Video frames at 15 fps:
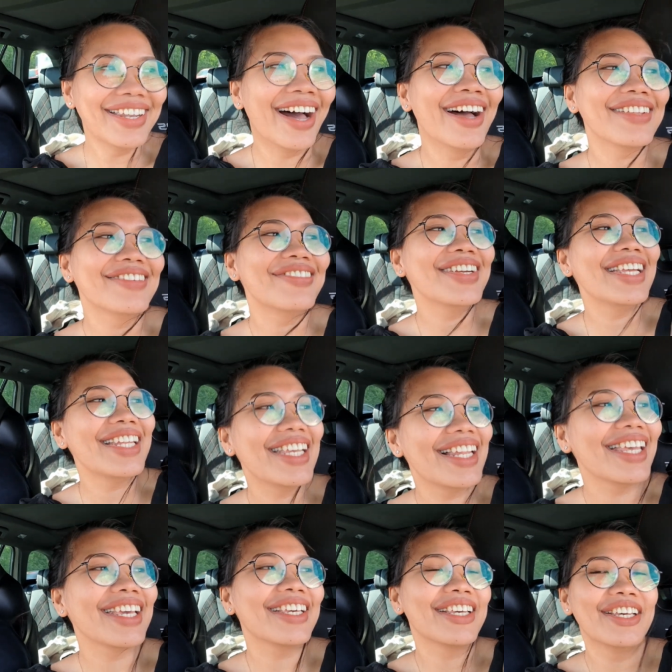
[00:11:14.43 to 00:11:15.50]
Not really
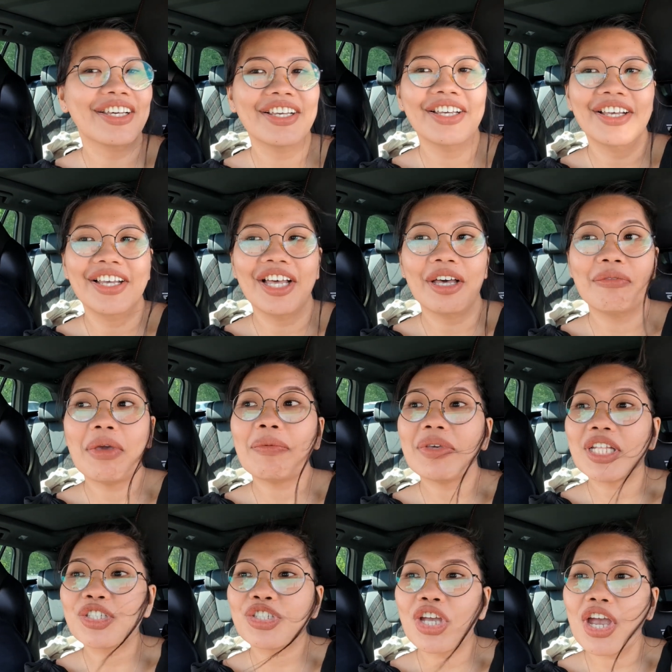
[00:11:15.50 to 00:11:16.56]
like maybe
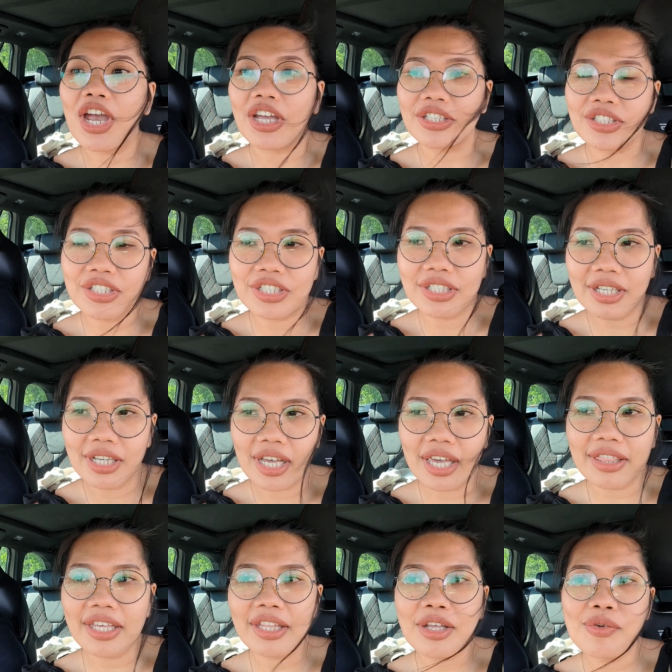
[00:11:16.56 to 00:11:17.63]
the church. I
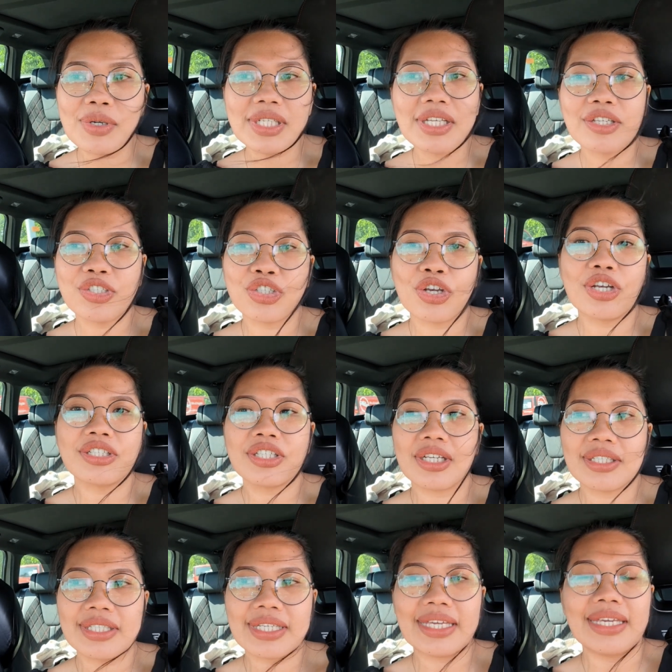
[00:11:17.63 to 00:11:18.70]
think there was a oh, church
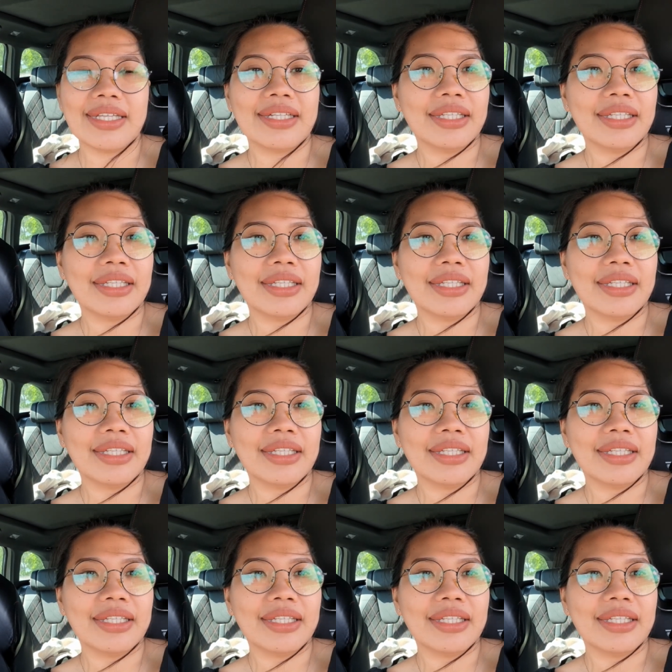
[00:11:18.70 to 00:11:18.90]
no, scene.